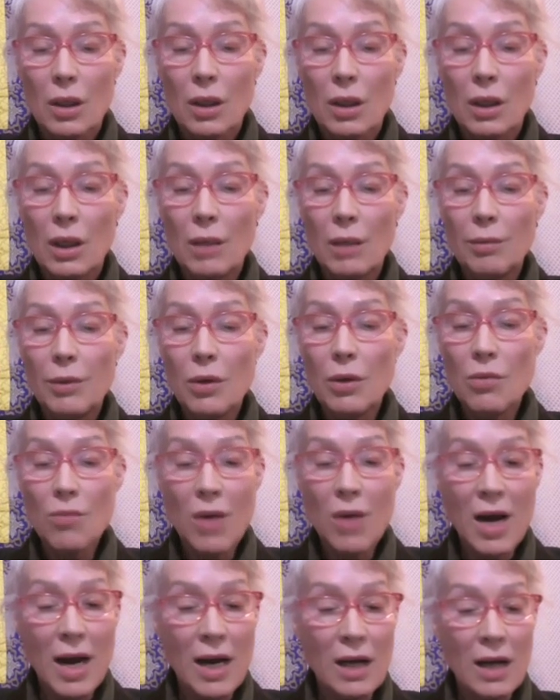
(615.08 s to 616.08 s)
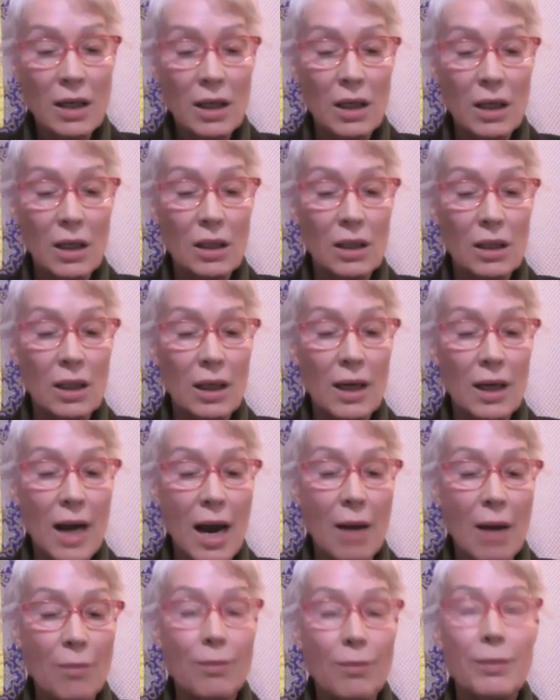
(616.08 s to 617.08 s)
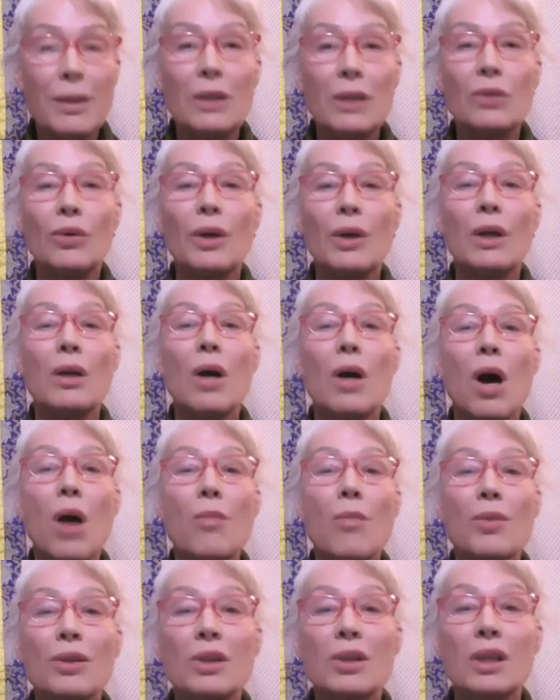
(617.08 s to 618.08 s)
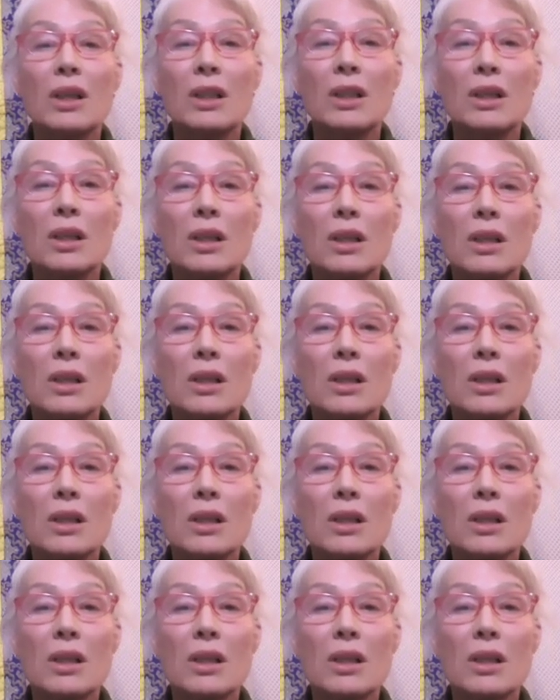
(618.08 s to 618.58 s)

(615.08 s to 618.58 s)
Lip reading: Keep your mind in the gap between opposites,